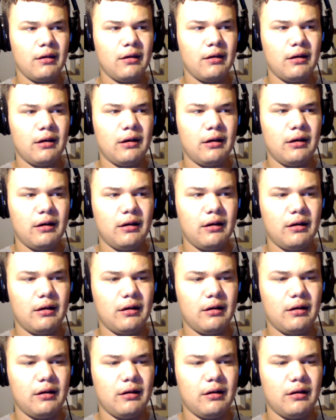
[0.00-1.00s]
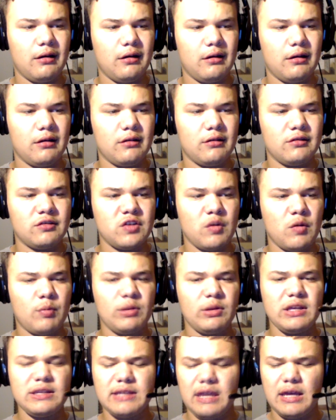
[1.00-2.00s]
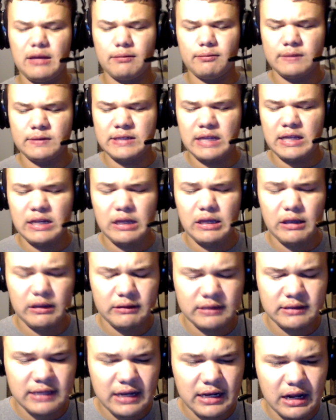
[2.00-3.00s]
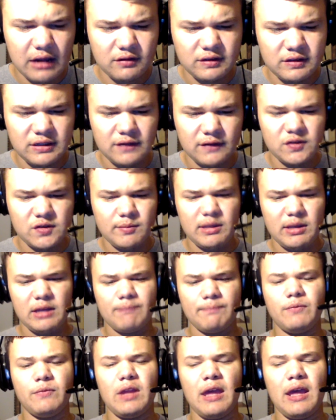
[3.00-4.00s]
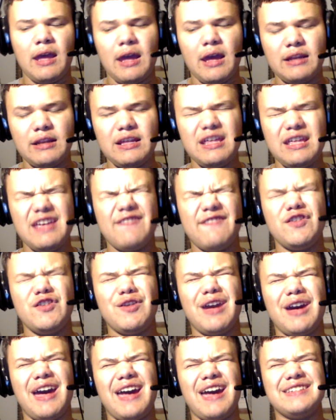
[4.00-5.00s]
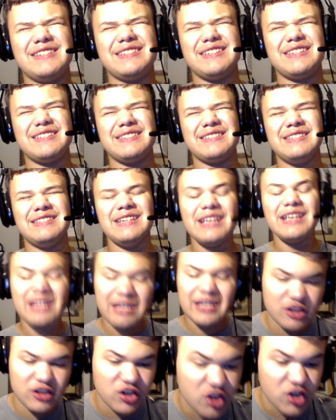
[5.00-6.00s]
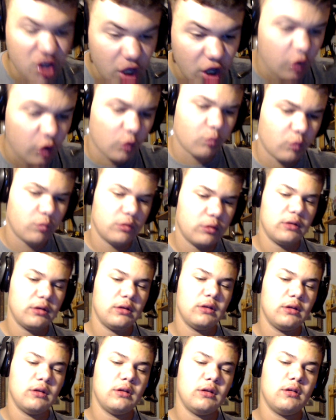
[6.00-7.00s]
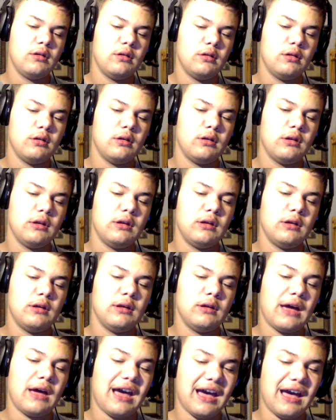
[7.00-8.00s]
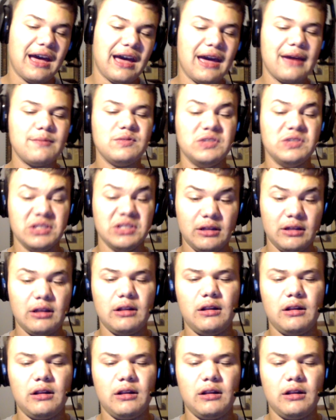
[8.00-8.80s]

So please, yeah, send out stuff to me. And if you guys didn't know, I'm Dylan